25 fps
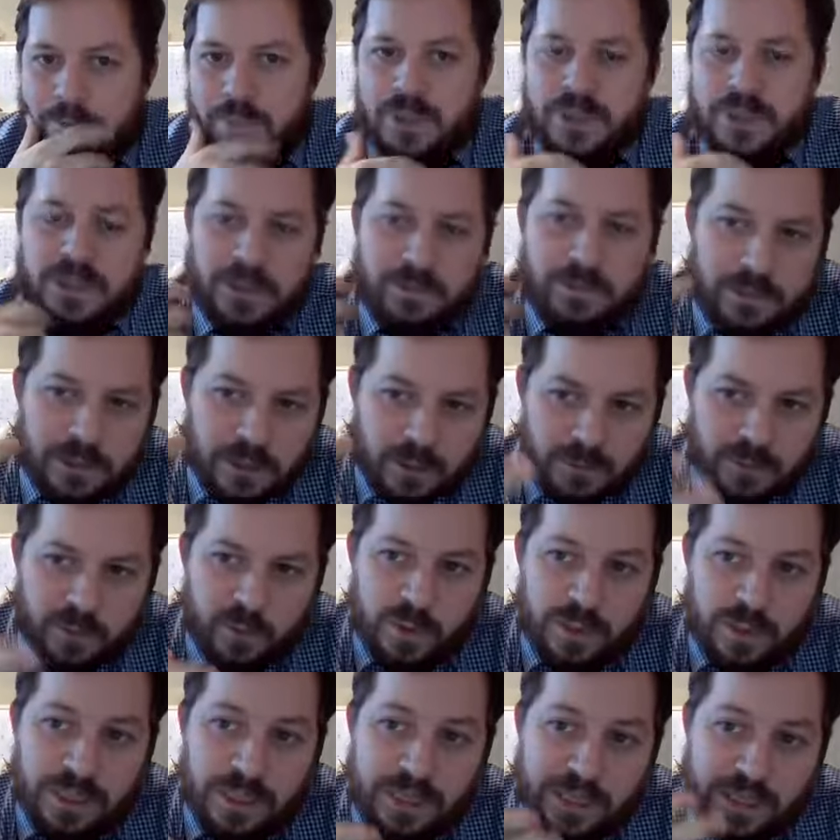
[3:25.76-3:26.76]
sometimes
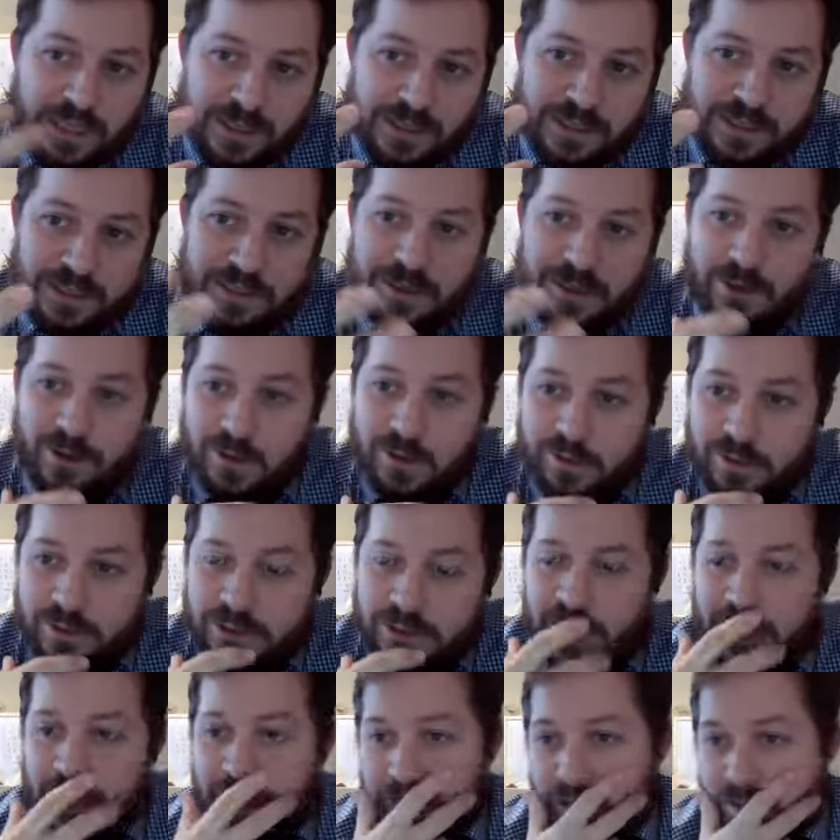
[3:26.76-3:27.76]
we need
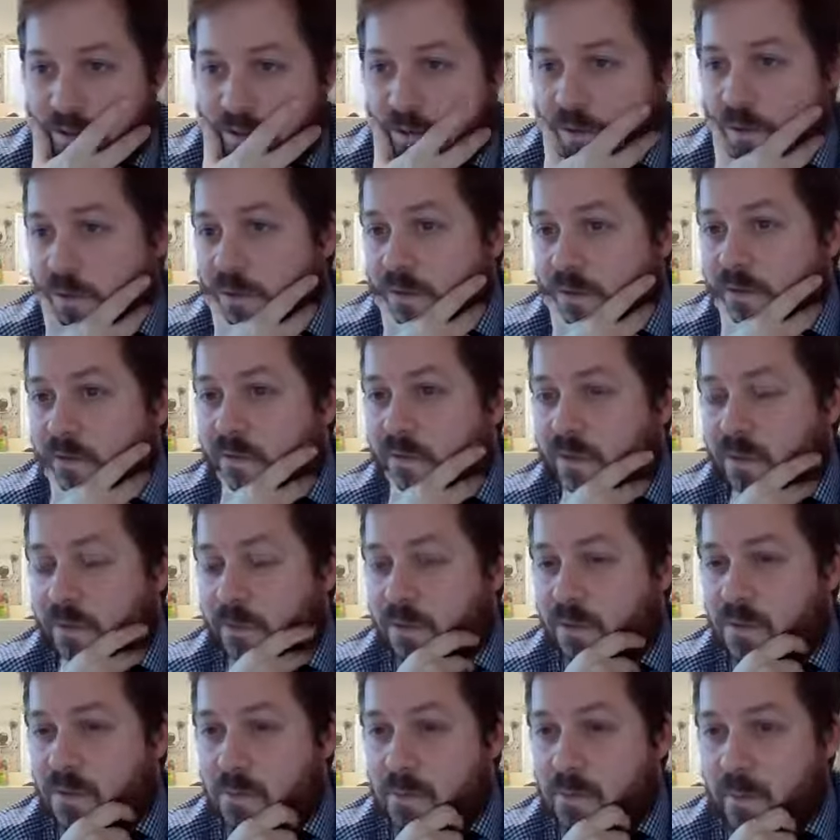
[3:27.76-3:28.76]
context in order for
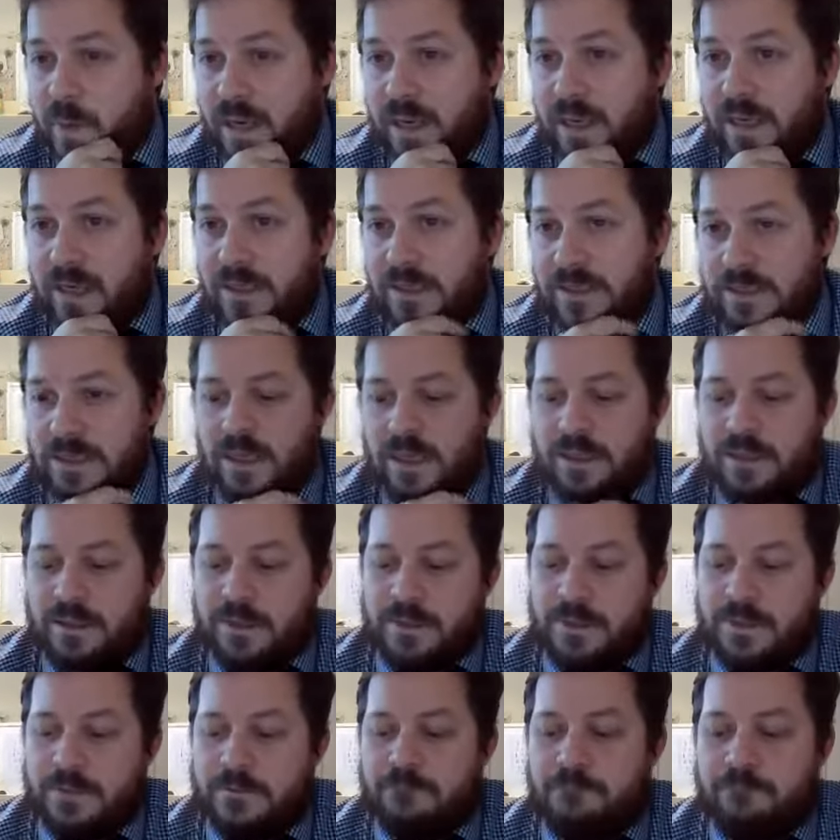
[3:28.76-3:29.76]
them to make
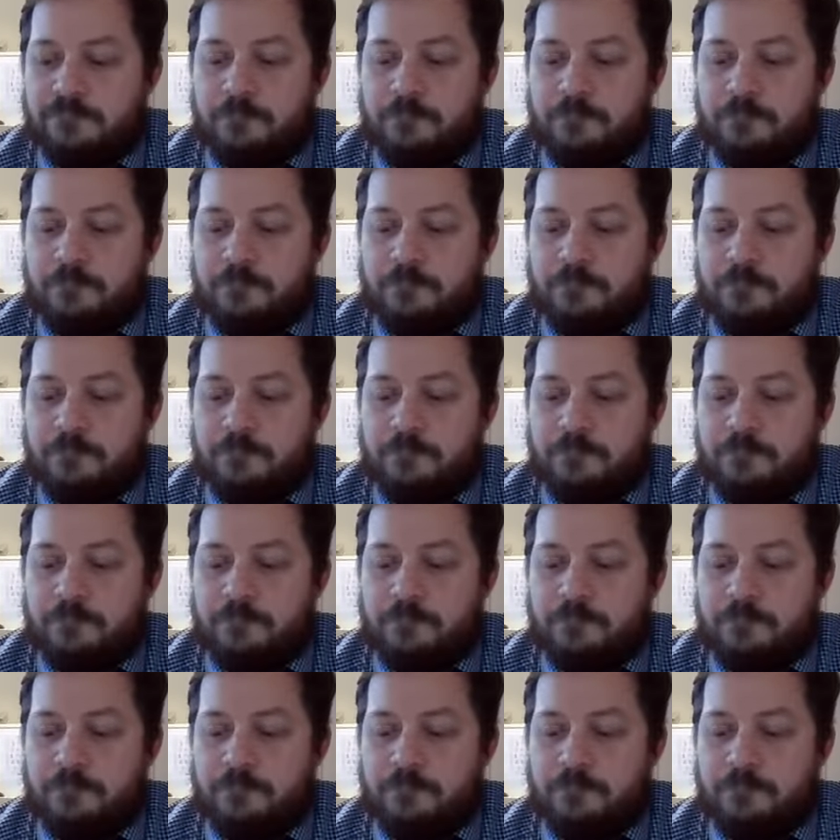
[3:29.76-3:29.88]
sense.